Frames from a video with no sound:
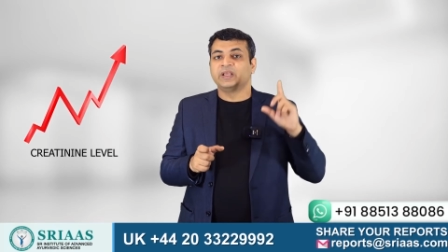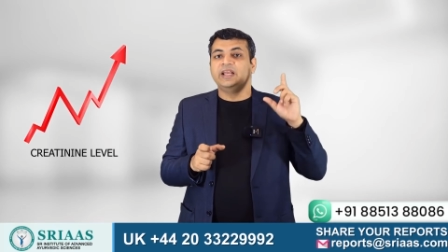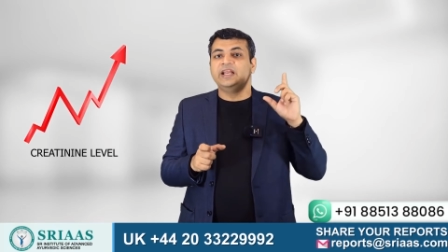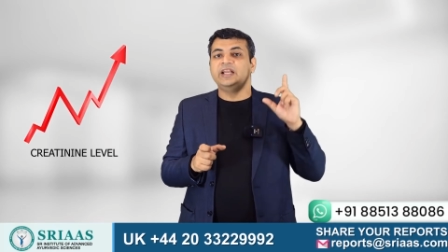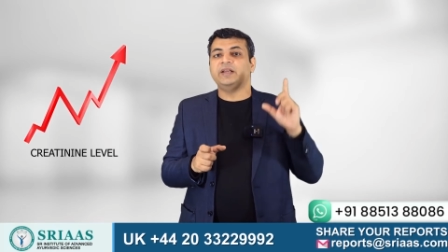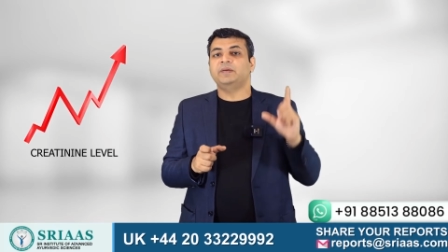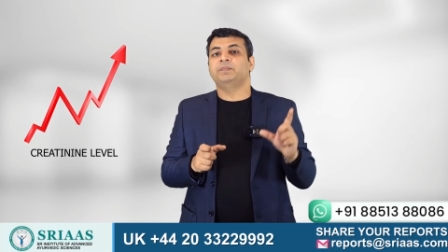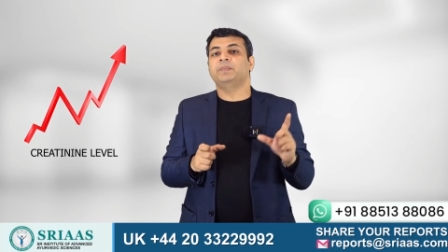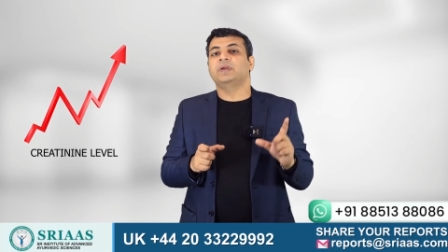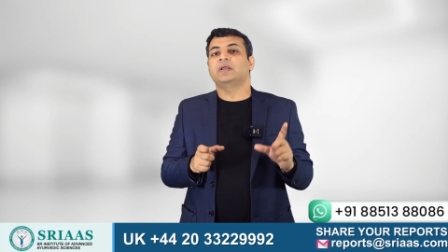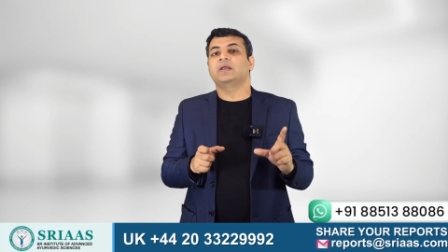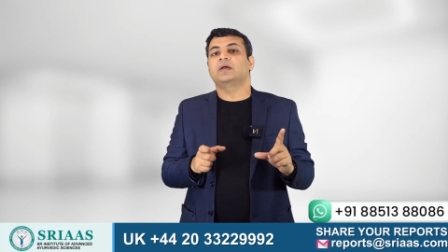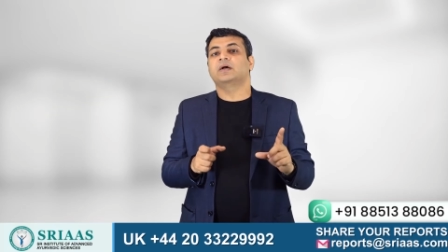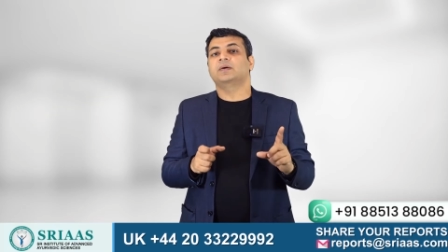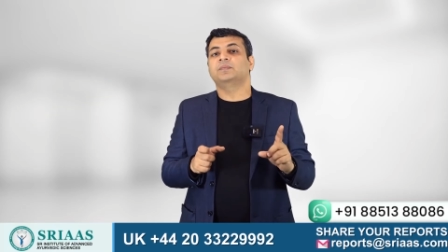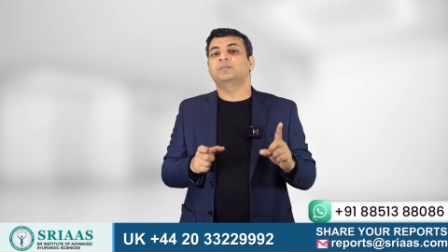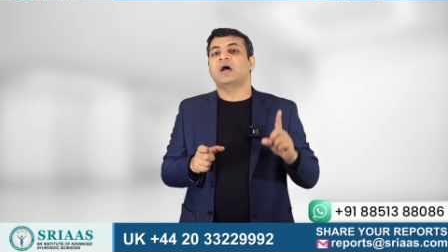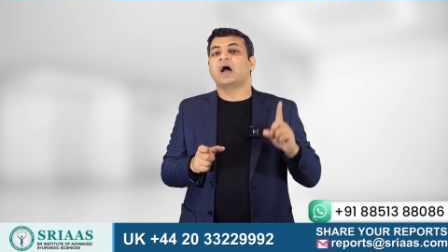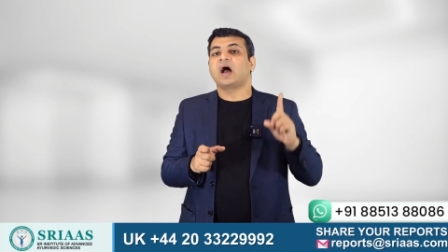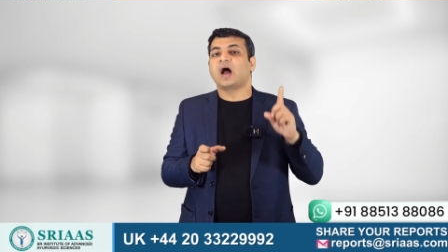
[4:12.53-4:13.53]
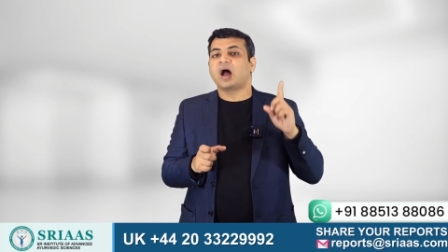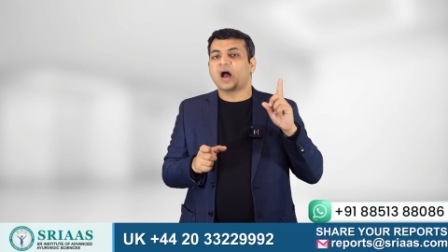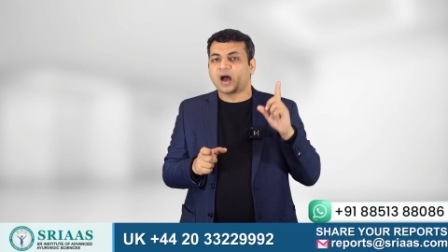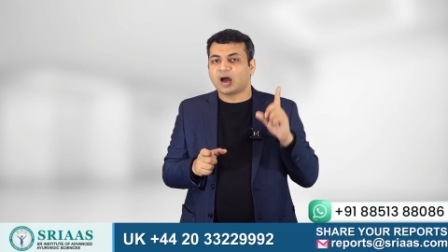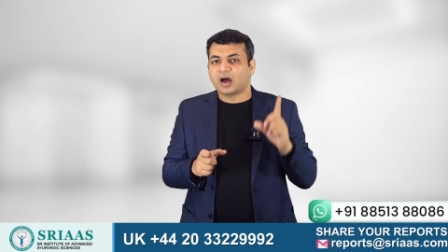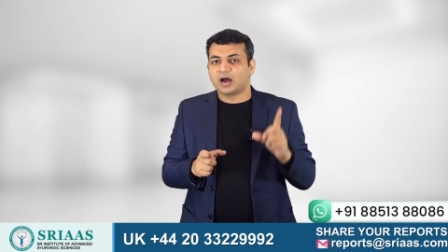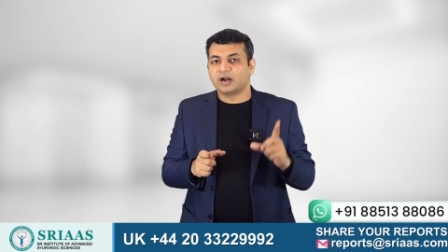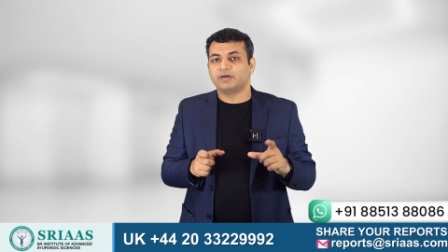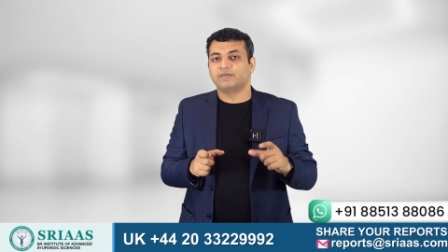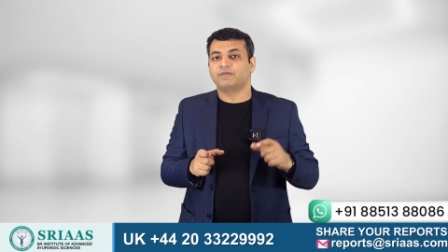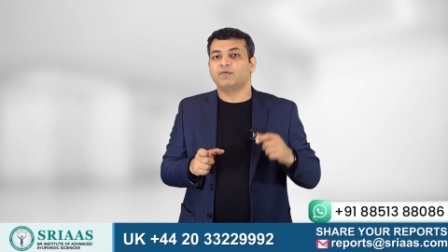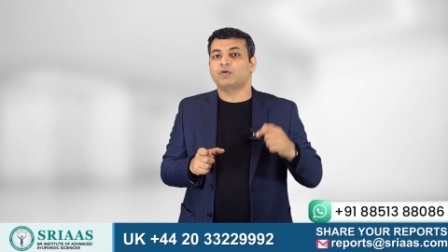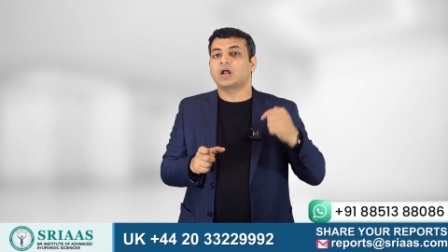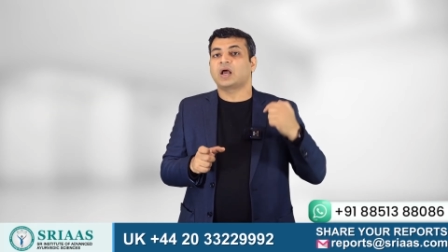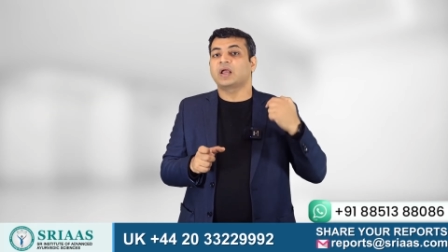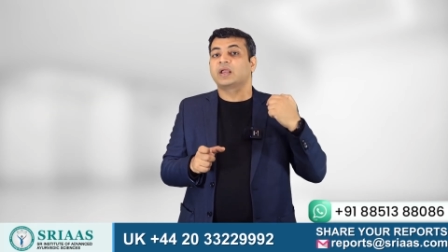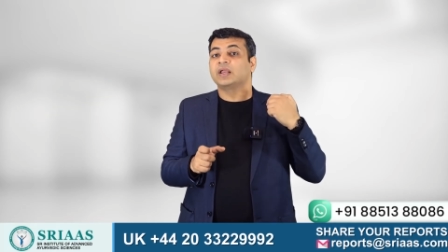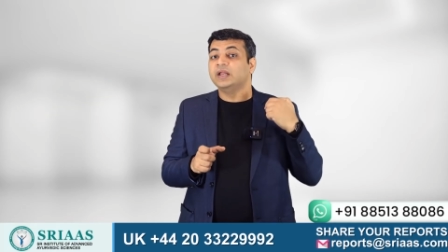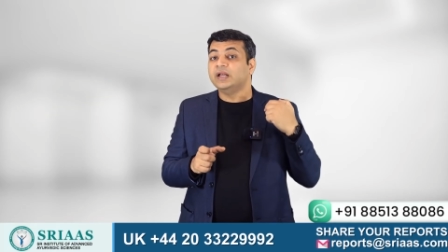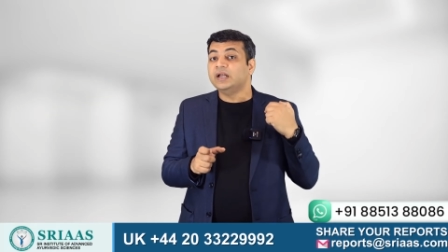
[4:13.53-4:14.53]
it becomes hard for
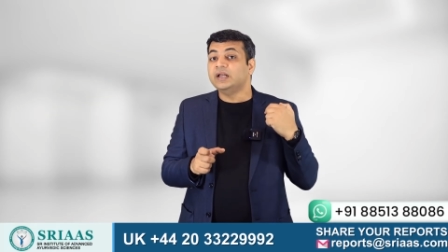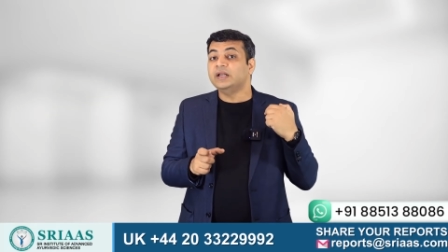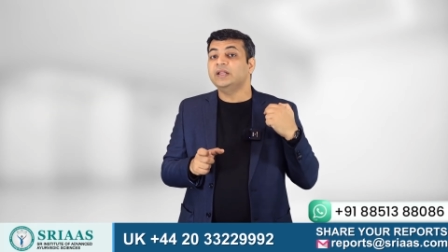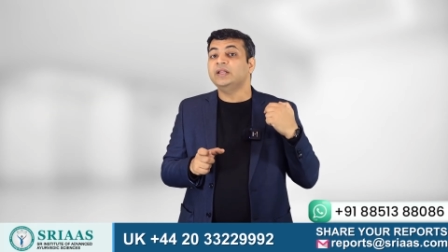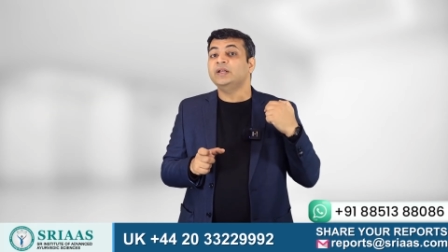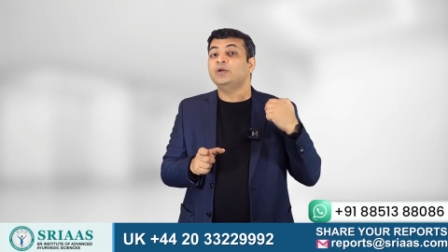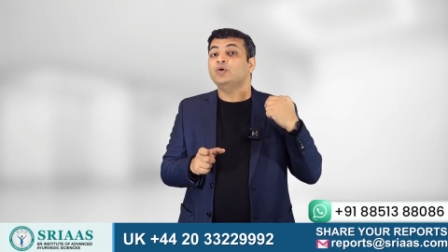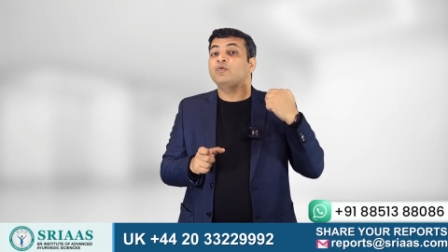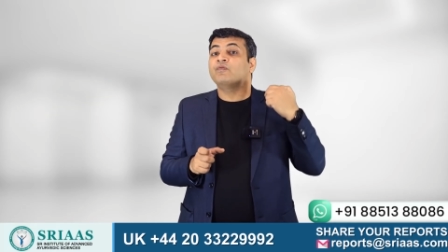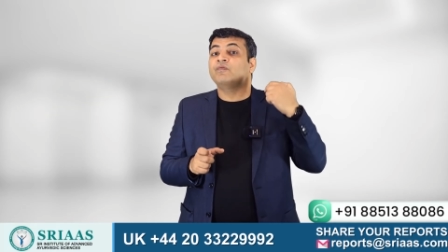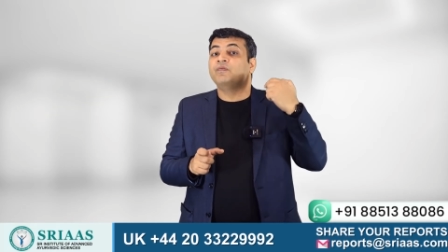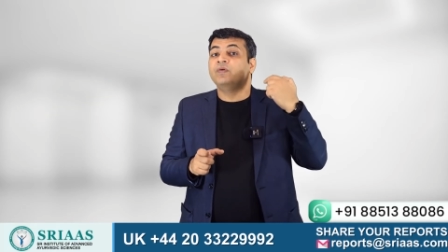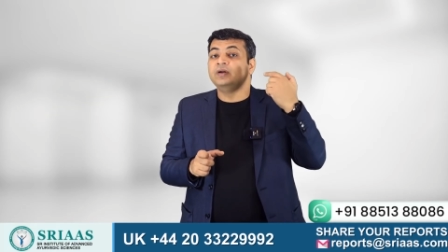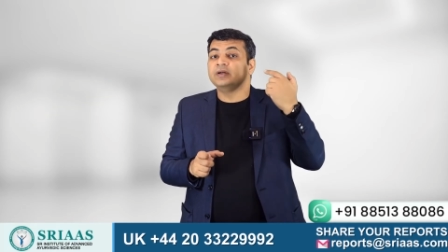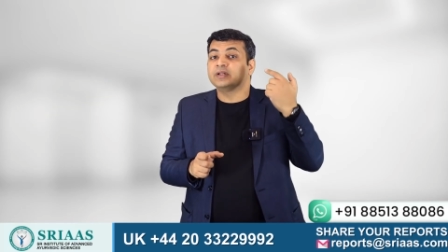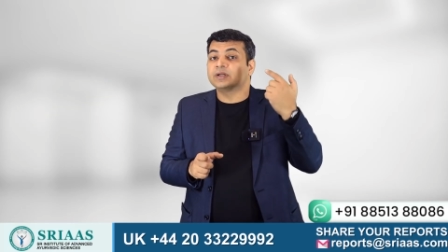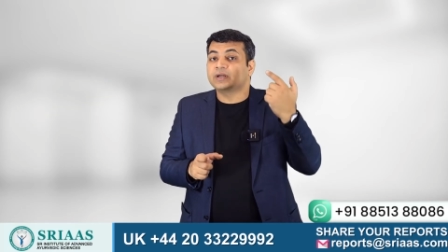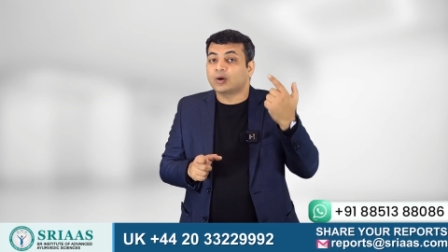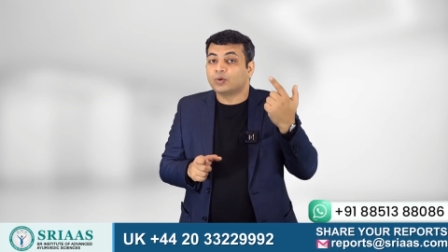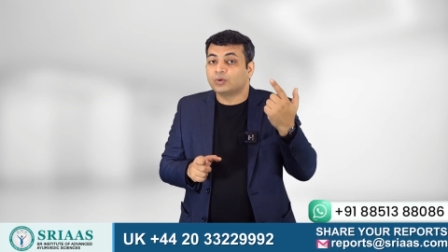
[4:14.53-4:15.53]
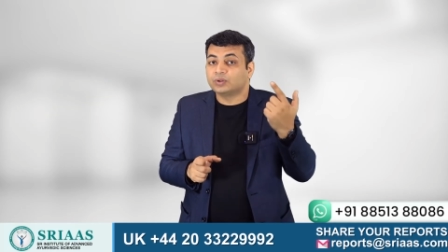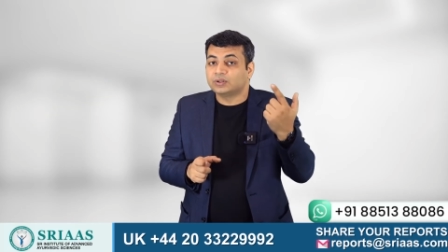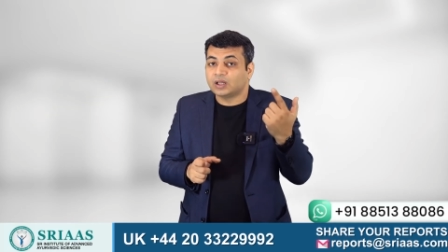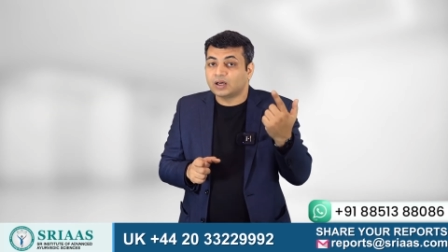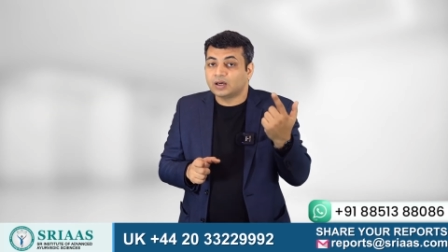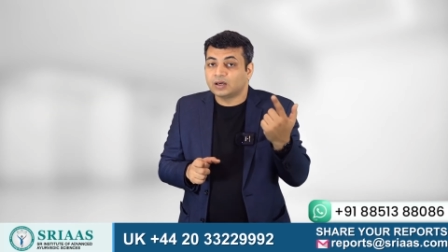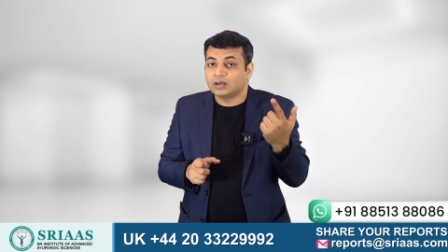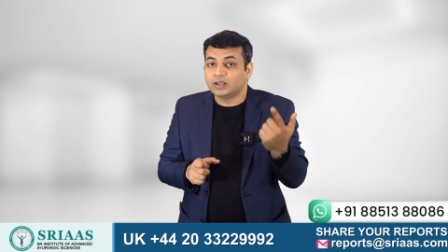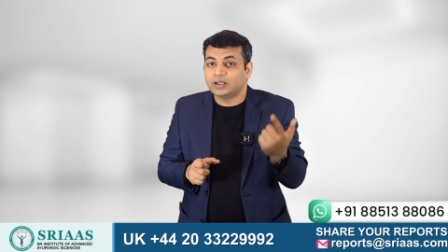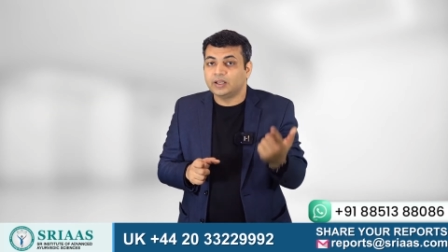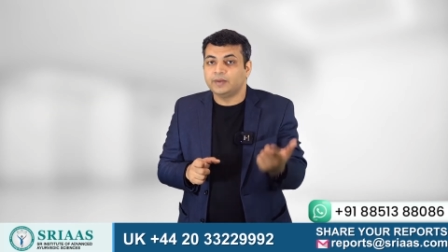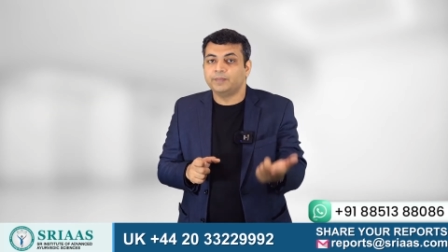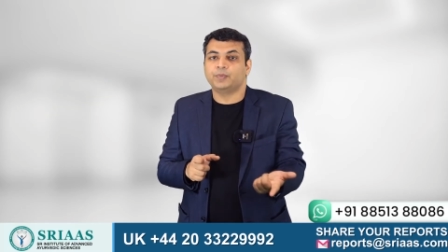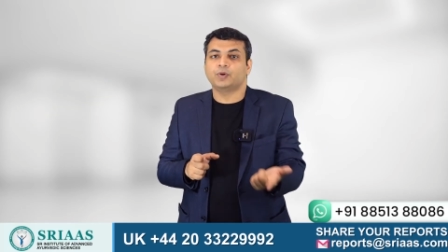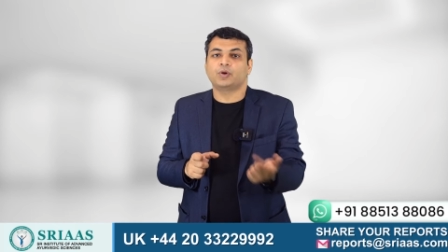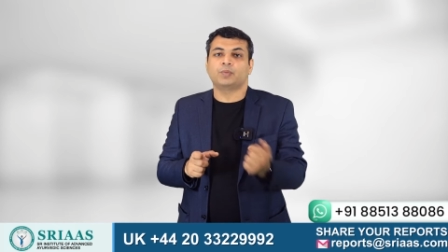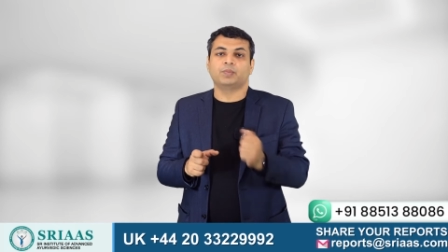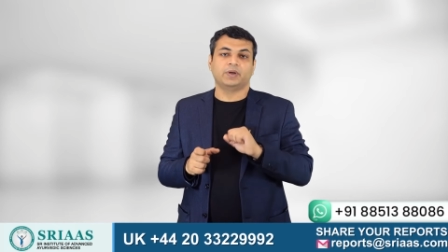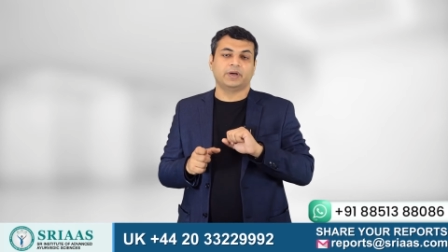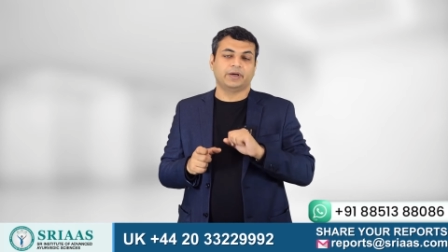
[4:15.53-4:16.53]
our kidney to filter out the
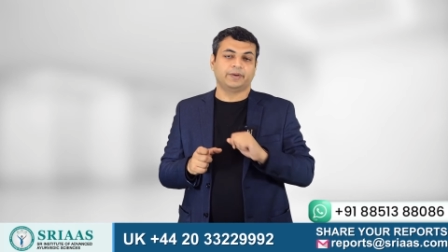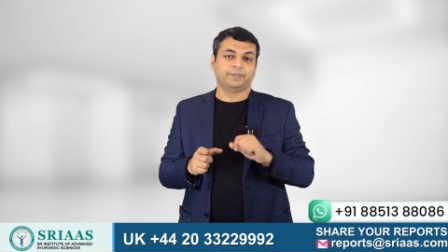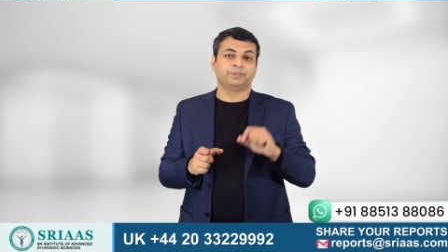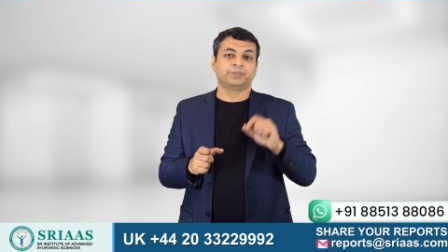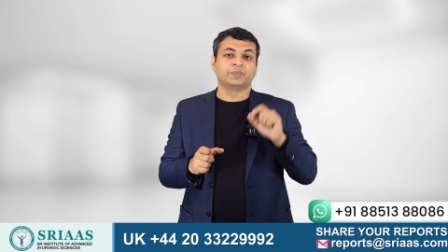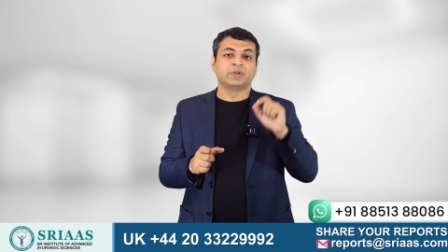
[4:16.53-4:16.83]
impure blood.